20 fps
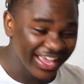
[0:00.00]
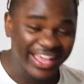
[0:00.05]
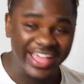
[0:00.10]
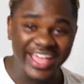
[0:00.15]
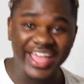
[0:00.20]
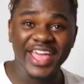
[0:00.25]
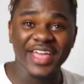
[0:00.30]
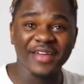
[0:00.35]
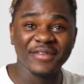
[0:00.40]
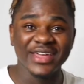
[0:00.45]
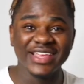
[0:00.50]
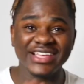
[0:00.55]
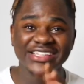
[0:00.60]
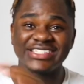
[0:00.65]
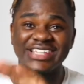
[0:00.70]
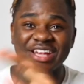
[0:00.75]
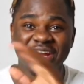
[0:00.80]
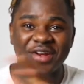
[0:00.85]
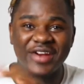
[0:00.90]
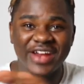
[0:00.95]
Hey man, this
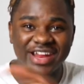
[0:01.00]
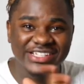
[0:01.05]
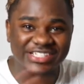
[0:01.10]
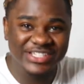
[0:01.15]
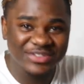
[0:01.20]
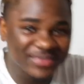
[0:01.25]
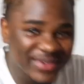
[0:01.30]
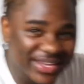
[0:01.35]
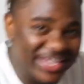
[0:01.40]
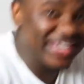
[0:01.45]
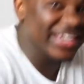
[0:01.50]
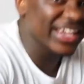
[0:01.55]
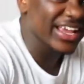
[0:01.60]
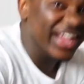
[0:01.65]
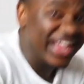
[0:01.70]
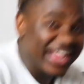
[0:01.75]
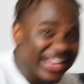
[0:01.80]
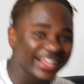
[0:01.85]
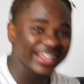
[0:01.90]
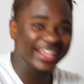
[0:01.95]
shit crazy, man.
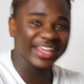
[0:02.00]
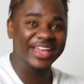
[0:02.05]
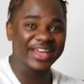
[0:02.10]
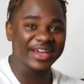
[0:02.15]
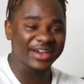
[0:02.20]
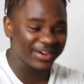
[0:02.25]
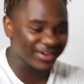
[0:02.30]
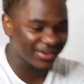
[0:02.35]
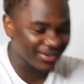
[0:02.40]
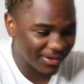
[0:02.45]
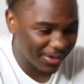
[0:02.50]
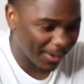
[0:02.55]
God damn.